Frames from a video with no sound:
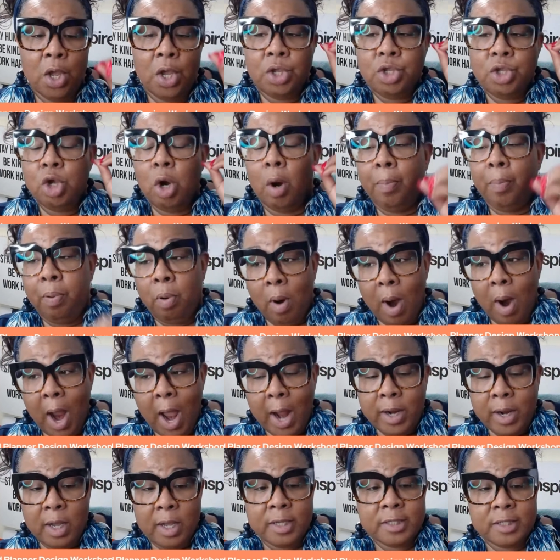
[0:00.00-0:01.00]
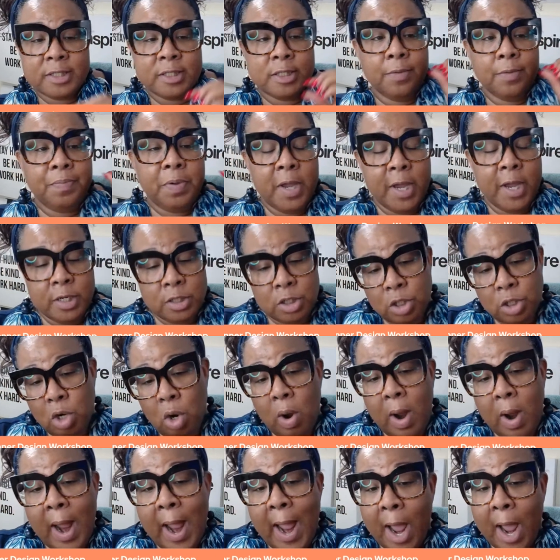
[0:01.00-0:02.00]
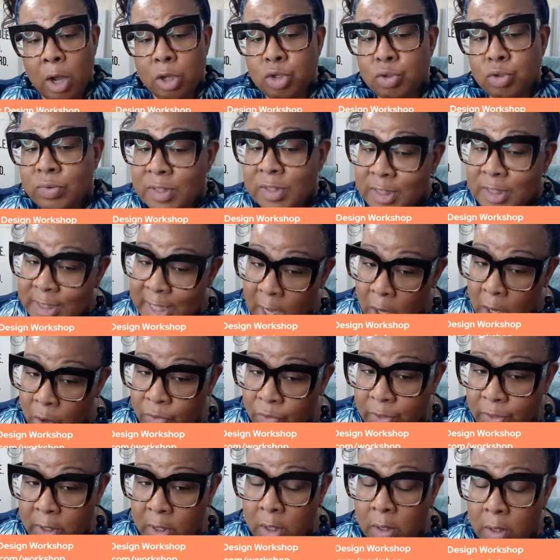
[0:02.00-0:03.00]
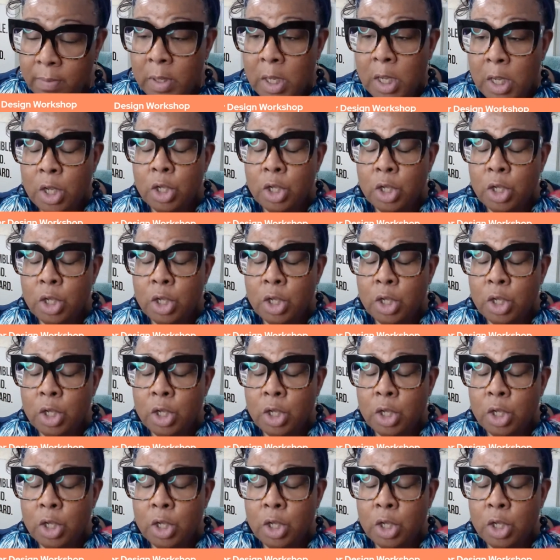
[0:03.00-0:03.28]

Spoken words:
your products depending on how you sell them.